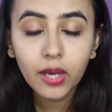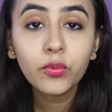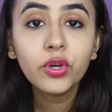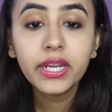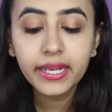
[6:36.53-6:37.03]
Now
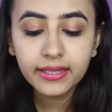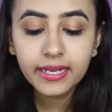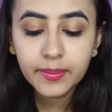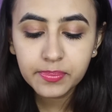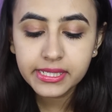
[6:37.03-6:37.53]
I'm going to take the
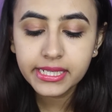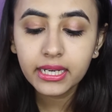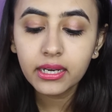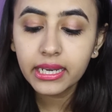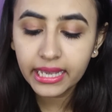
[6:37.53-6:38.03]

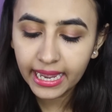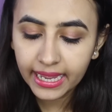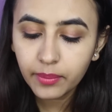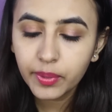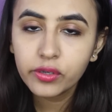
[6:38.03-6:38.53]
lipstick
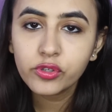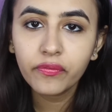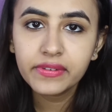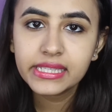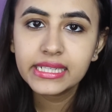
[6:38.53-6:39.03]
again, because
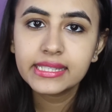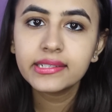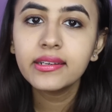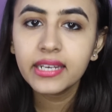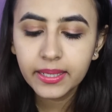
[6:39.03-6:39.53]
obviously it's
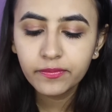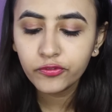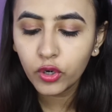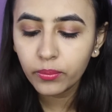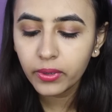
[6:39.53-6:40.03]
a cream
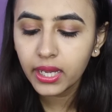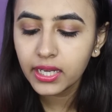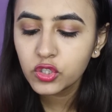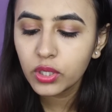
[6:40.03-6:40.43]
formula.